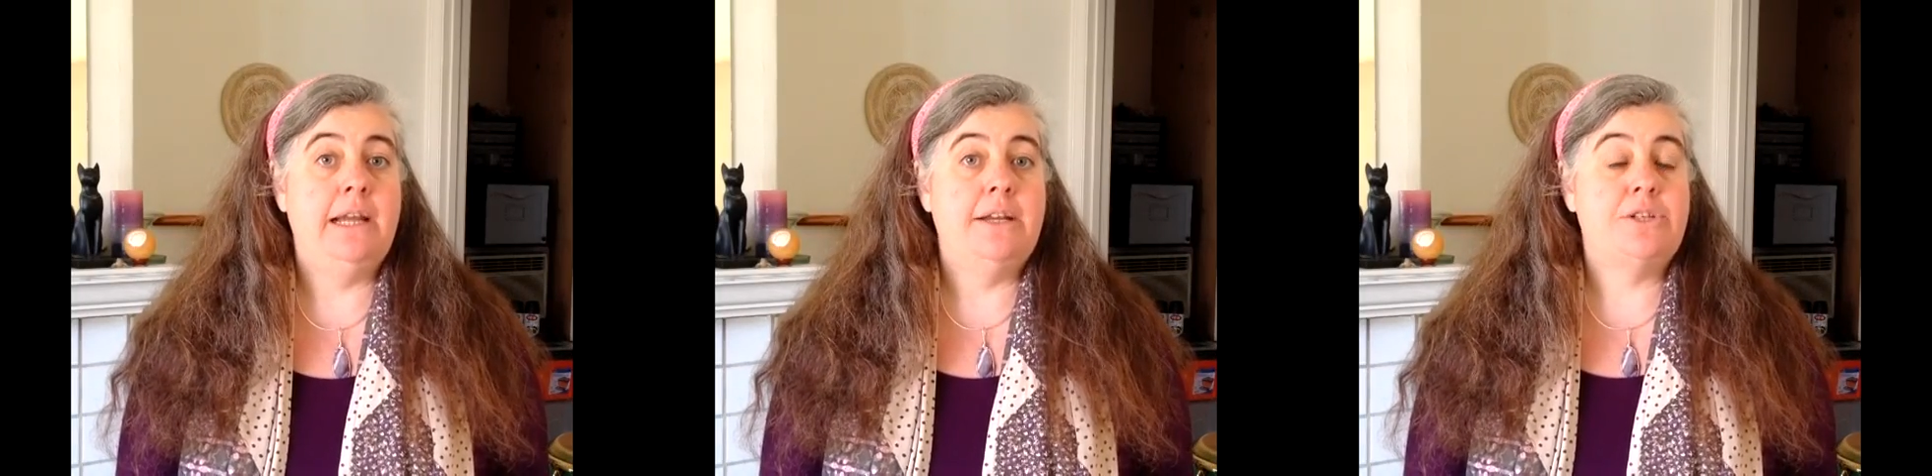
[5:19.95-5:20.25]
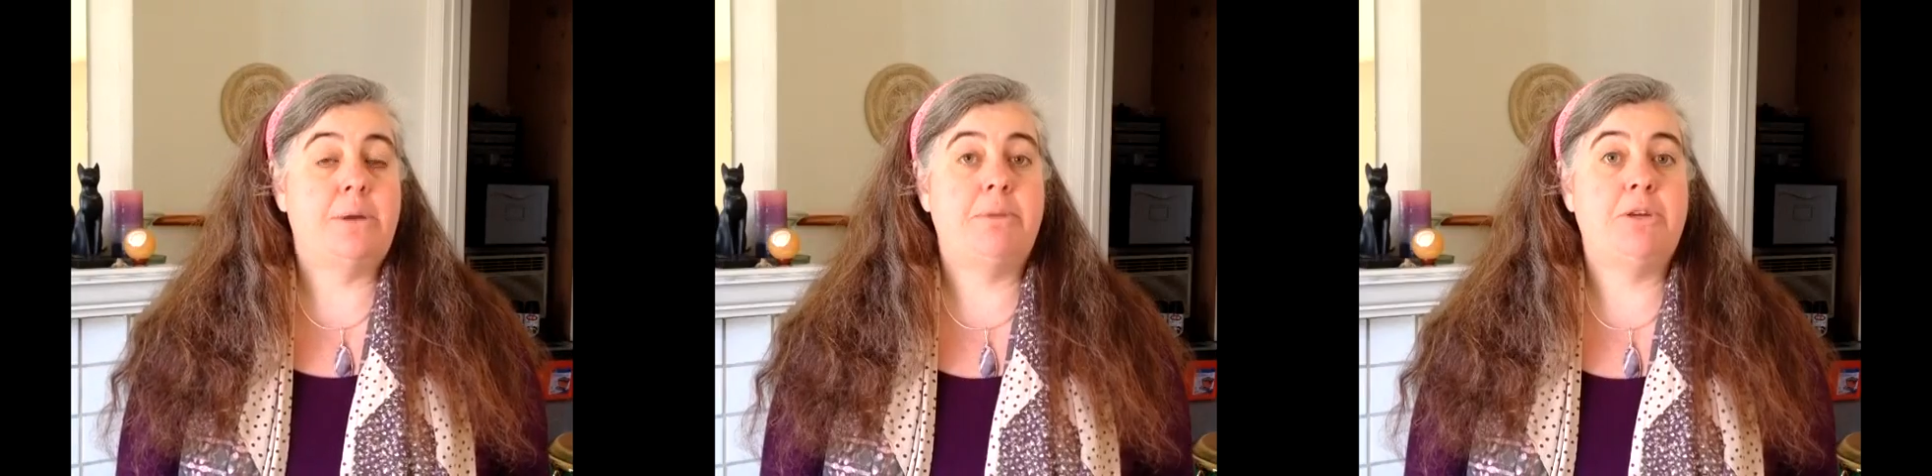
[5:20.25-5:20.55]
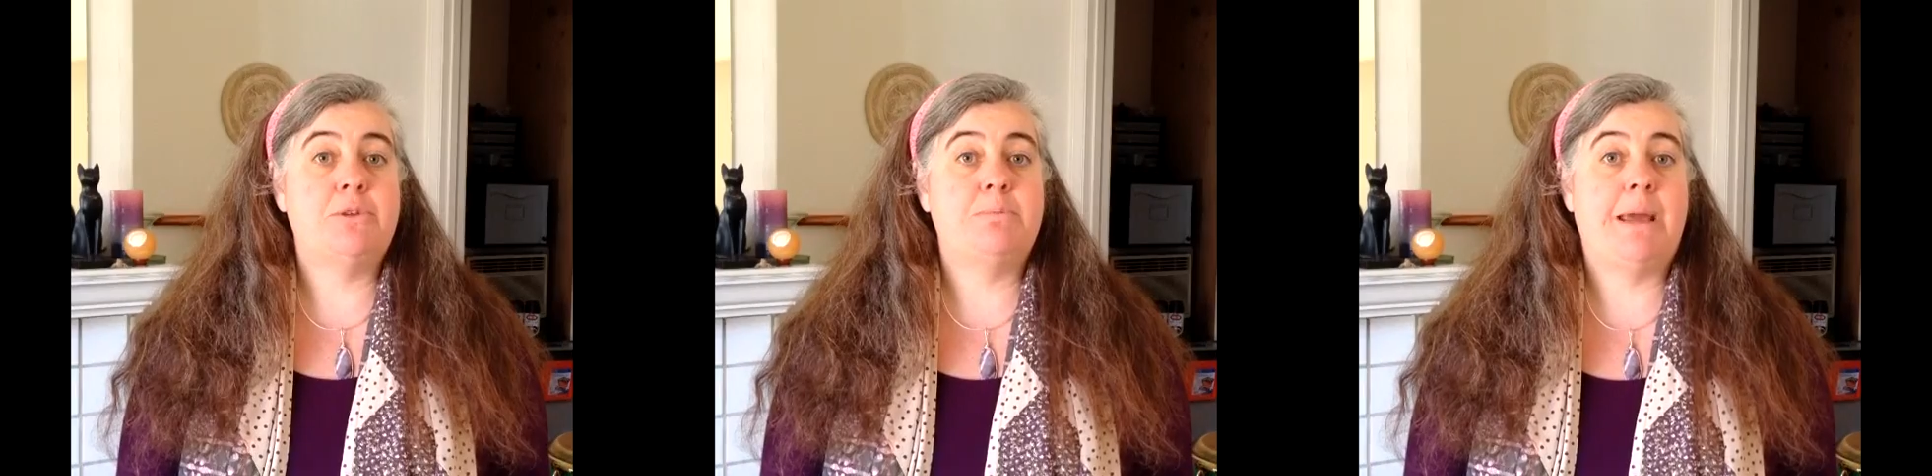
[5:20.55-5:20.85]
some of
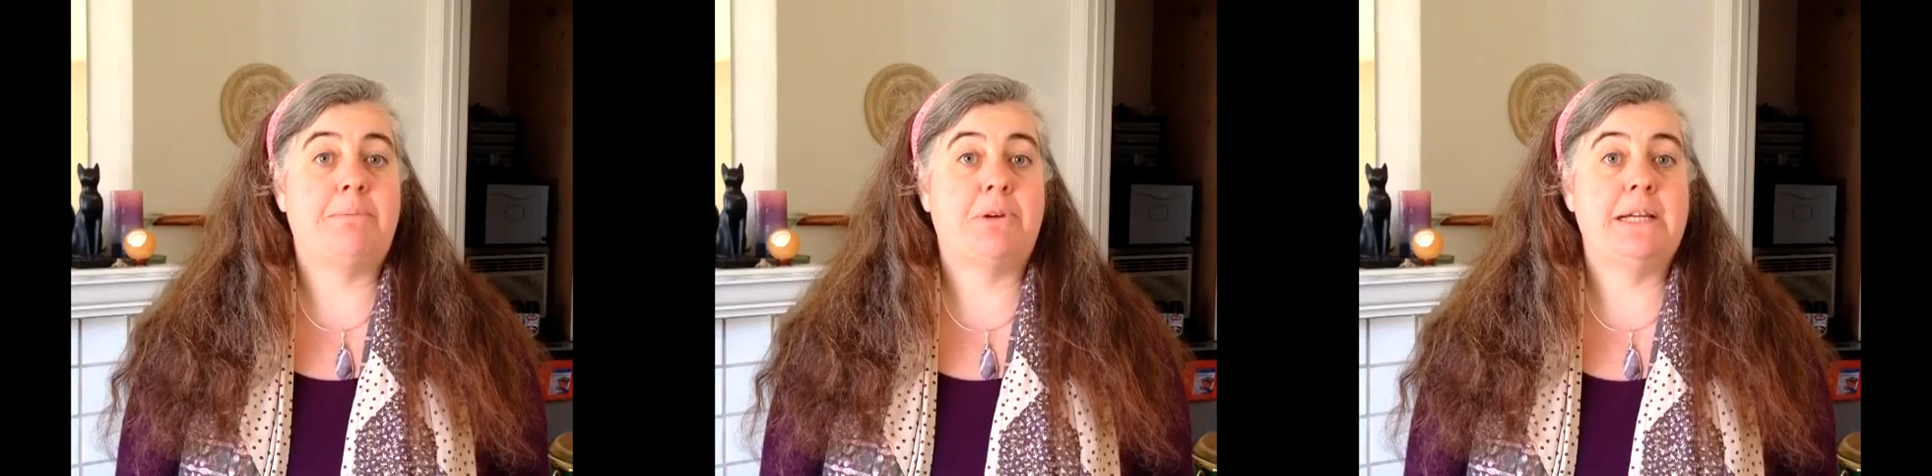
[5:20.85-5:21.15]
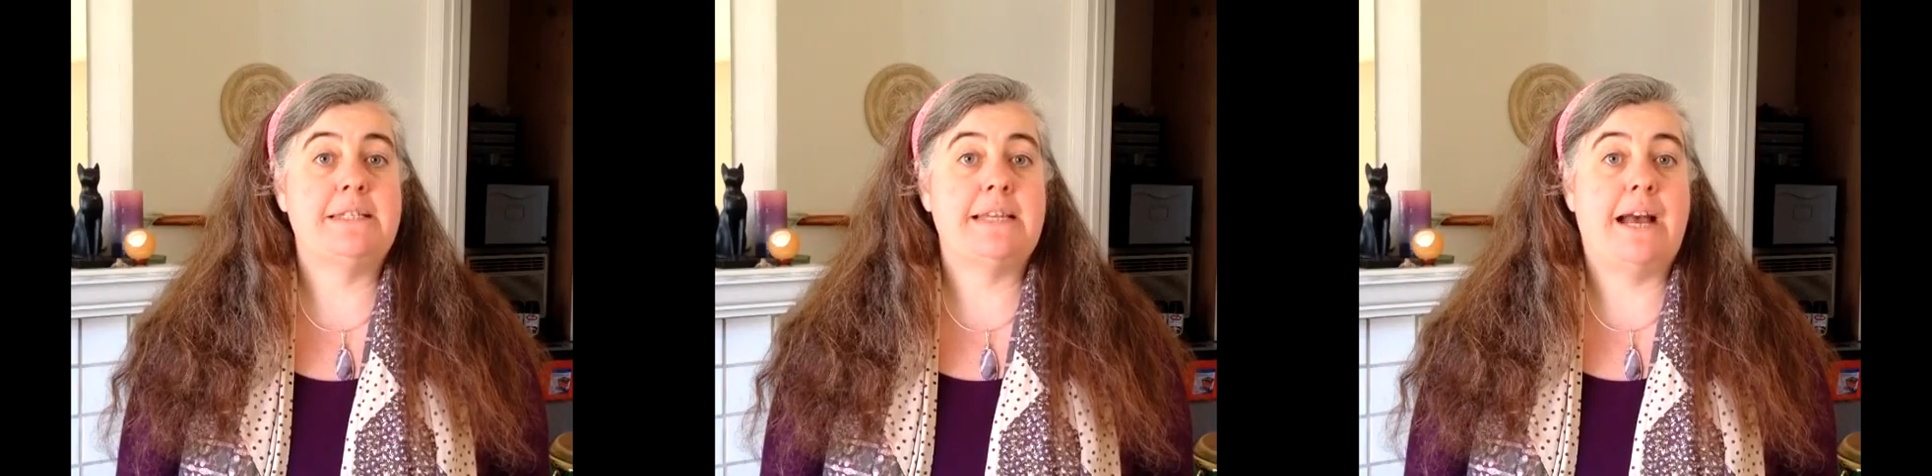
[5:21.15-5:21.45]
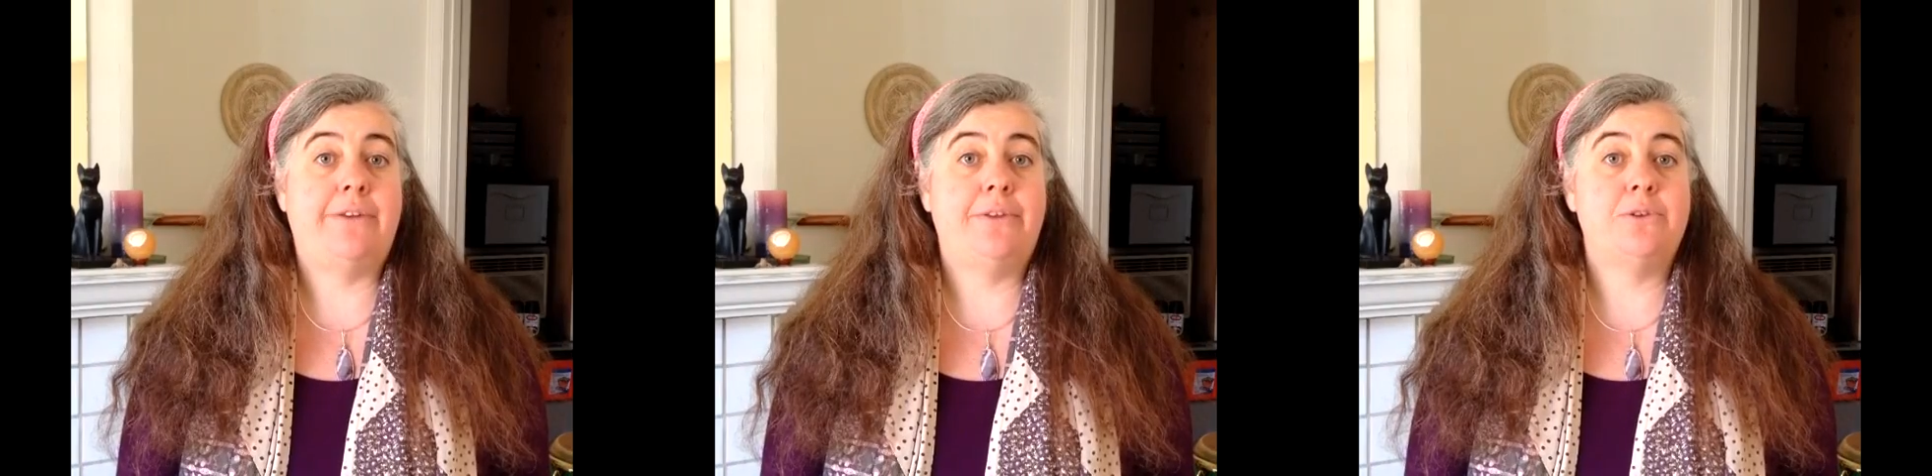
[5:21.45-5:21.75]
those memories
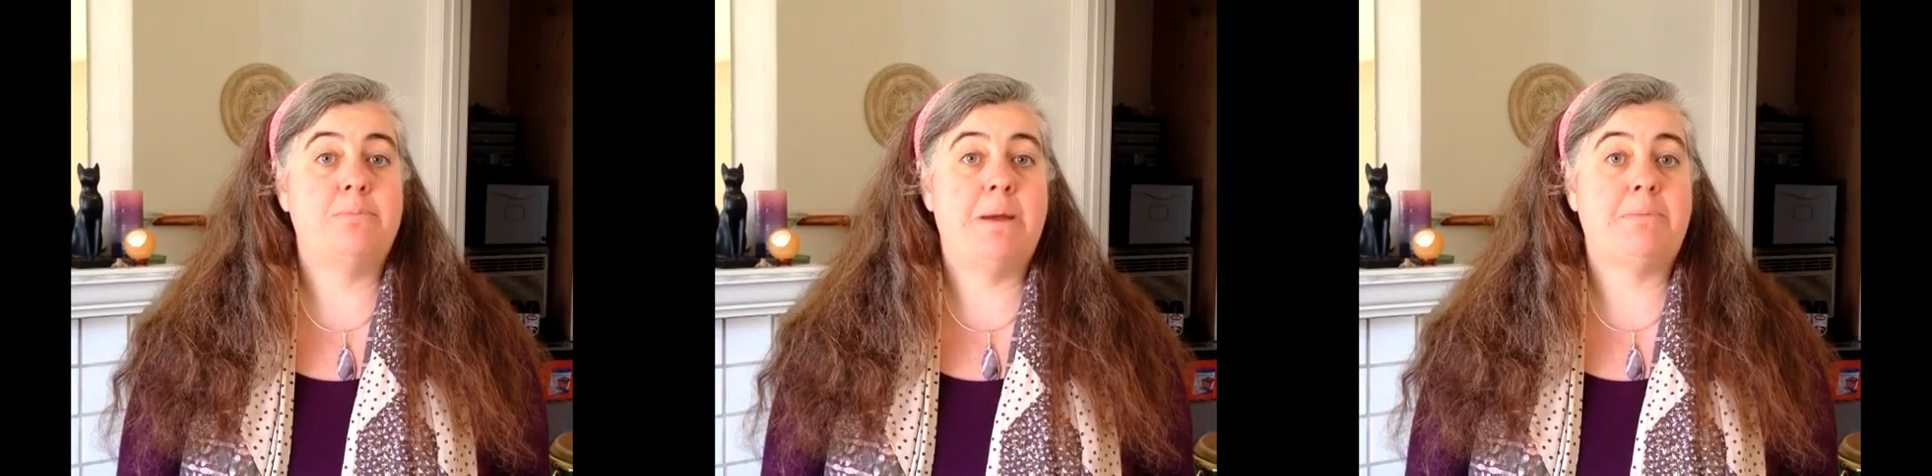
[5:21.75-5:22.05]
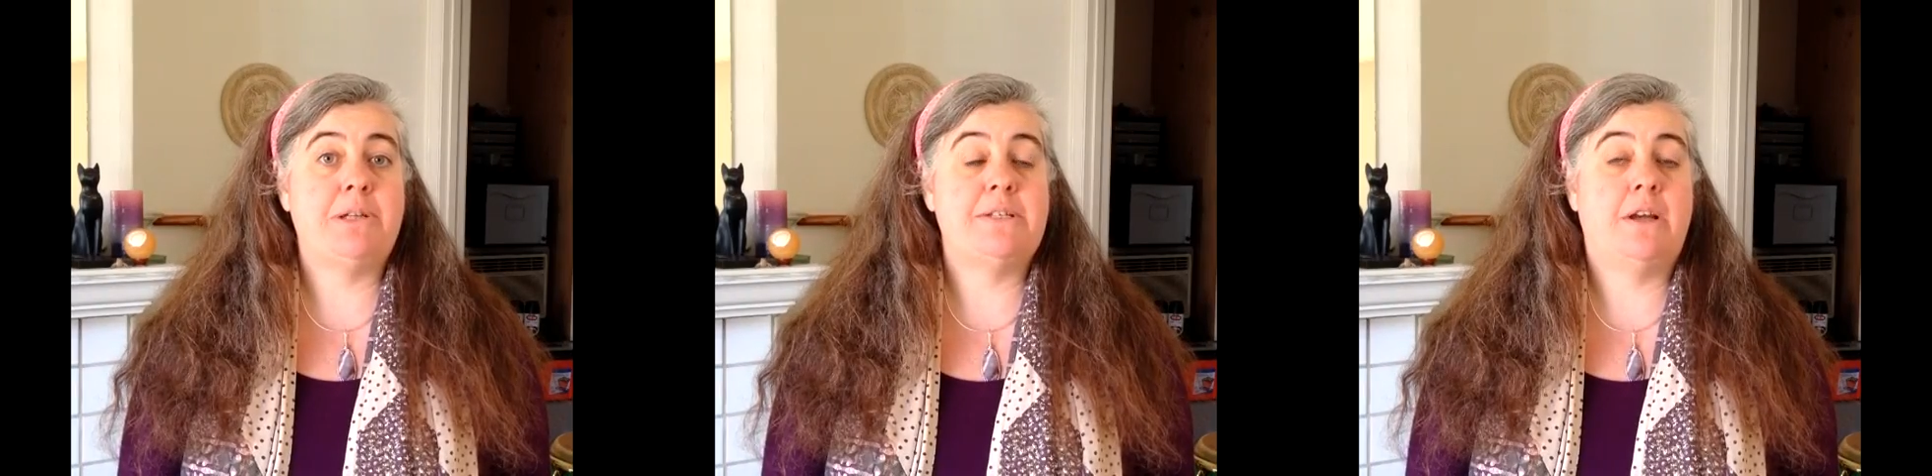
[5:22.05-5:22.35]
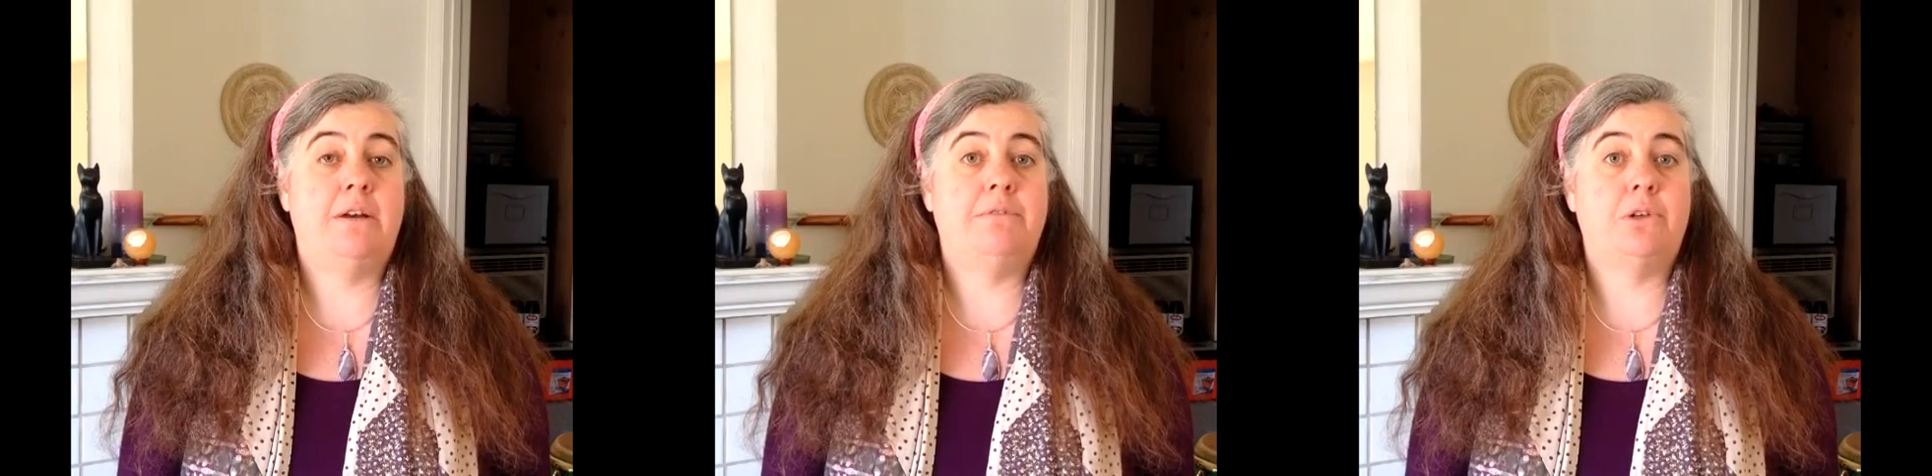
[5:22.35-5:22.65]
now, those memories
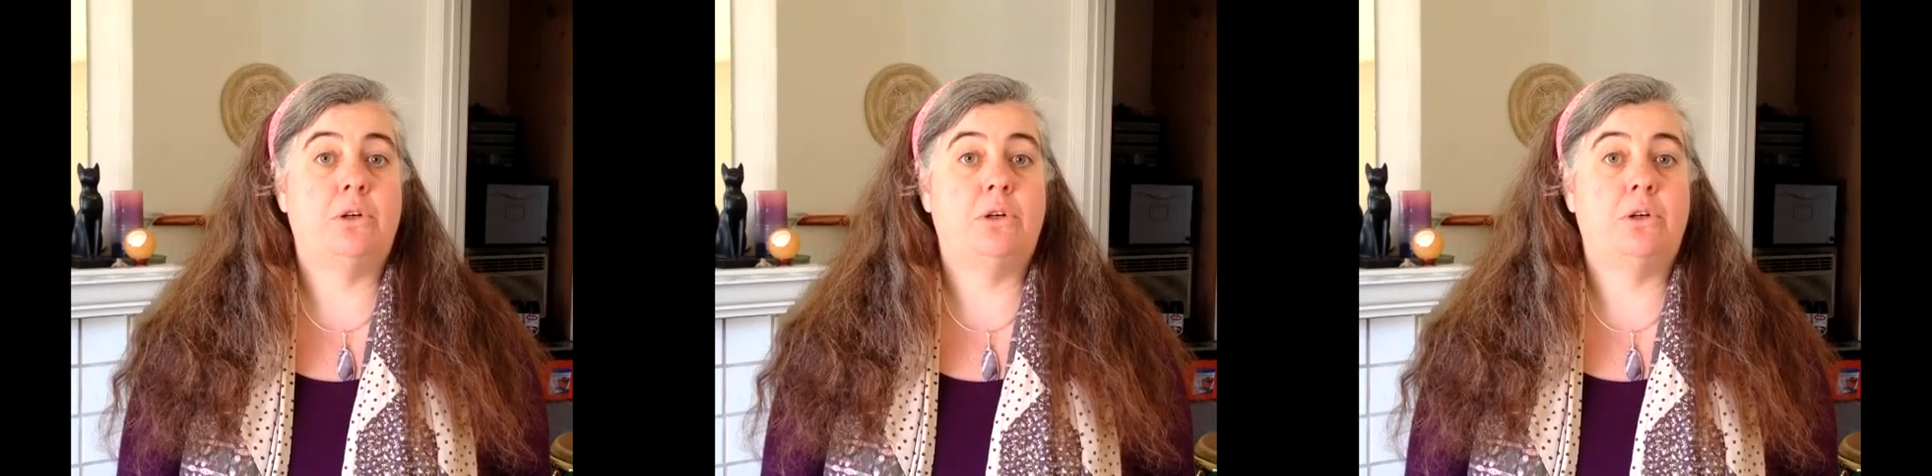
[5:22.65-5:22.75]
of